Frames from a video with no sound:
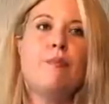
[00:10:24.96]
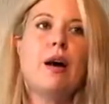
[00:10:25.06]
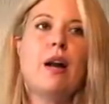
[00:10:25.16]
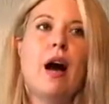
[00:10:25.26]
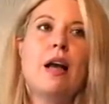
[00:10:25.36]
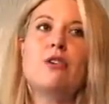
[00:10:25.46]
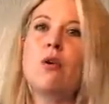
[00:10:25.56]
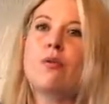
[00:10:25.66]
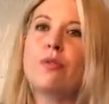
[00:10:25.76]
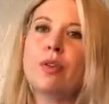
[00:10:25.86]
But I
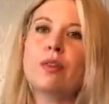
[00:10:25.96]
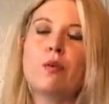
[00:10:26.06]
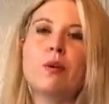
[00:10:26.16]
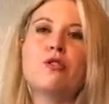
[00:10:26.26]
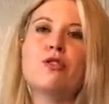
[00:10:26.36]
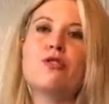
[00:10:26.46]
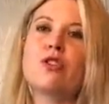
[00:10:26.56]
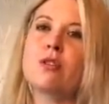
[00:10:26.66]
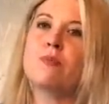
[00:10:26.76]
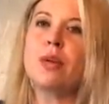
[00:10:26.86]
don't think that we should
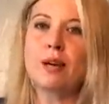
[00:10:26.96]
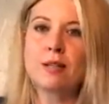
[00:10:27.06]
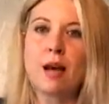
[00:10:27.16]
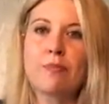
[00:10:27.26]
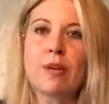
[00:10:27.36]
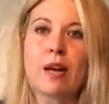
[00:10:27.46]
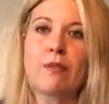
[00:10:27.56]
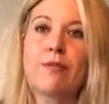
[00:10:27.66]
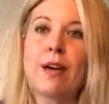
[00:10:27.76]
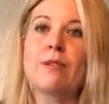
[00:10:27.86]
just be accepting
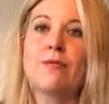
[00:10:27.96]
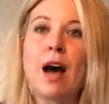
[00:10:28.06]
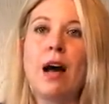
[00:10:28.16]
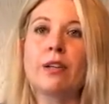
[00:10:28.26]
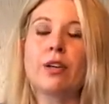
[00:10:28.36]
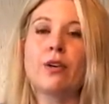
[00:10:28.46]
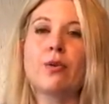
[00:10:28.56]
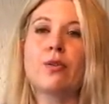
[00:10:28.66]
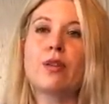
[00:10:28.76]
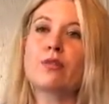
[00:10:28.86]
at face
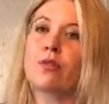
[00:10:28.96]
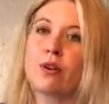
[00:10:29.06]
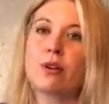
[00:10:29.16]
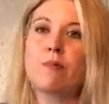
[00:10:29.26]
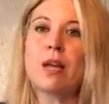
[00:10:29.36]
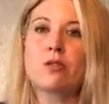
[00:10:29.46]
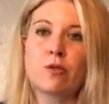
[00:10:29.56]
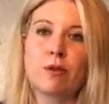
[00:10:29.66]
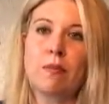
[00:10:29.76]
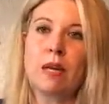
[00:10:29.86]
value that certain
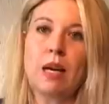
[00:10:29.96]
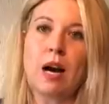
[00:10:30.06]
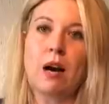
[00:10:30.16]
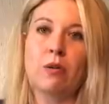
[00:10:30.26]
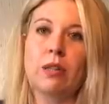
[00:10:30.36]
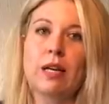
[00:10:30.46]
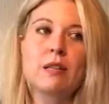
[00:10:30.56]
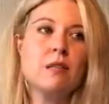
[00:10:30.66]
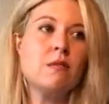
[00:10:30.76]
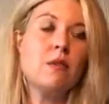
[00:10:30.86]
mainstream media
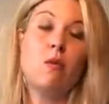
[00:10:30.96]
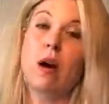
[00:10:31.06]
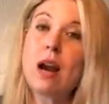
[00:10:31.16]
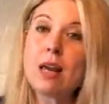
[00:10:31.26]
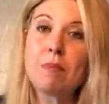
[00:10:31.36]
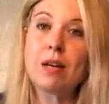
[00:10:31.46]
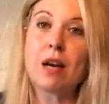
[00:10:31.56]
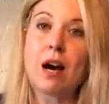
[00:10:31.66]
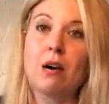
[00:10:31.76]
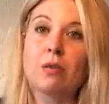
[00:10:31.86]
outlets, or any
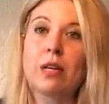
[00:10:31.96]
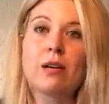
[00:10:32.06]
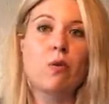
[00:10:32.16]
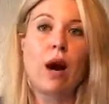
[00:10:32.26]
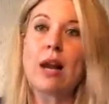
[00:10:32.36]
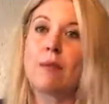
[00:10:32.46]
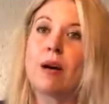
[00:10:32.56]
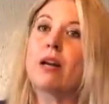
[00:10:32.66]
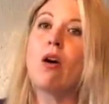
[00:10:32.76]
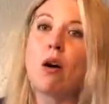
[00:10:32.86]
media outlet, or
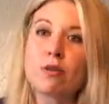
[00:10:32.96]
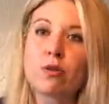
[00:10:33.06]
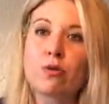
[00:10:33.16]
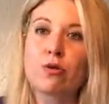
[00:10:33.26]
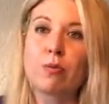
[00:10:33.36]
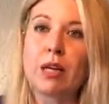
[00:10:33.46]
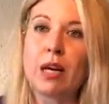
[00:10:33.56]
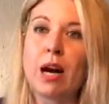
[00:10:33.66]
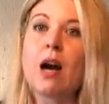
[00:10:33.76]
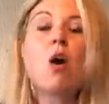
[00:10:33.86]
anybody on social
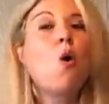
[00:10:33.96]
media,